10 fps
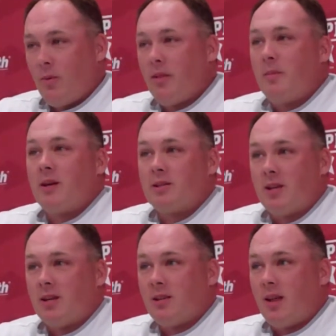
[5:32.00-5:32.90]
One of the biggest
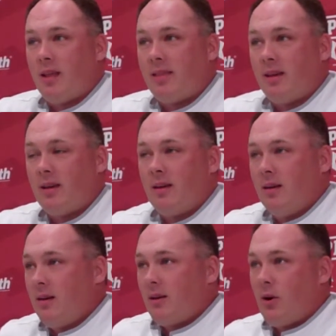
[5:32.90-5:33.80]
things that I think
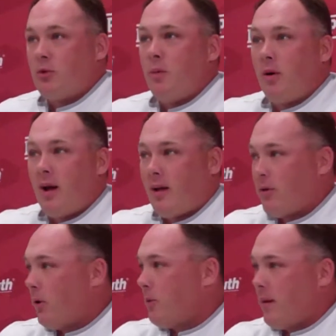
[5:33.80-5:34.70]
Coach Mullen and I
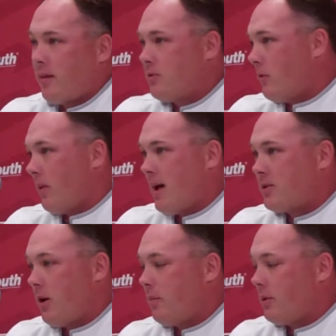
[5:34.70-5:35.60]
have talked about this over the
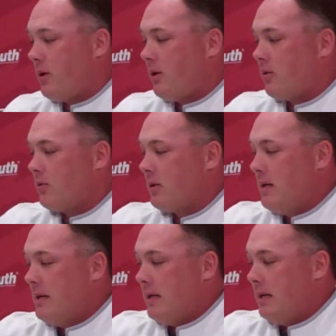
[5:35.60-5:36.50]
last couple of years
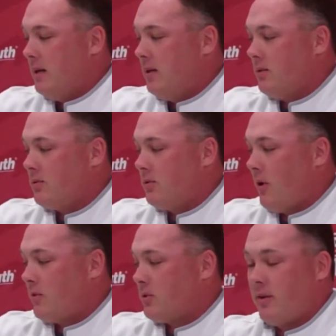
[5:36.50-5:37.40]
is, you
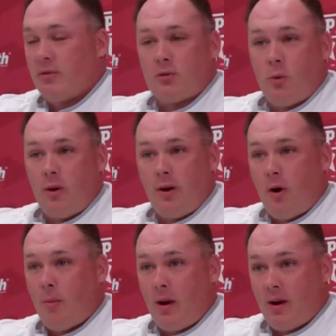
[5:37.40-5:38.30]
know, I was a defense coordinator
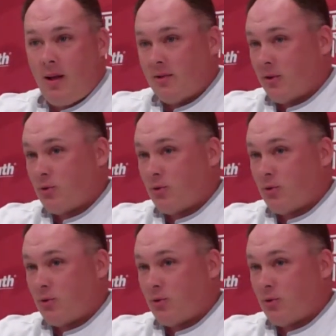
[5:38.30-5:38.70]
at Albright College.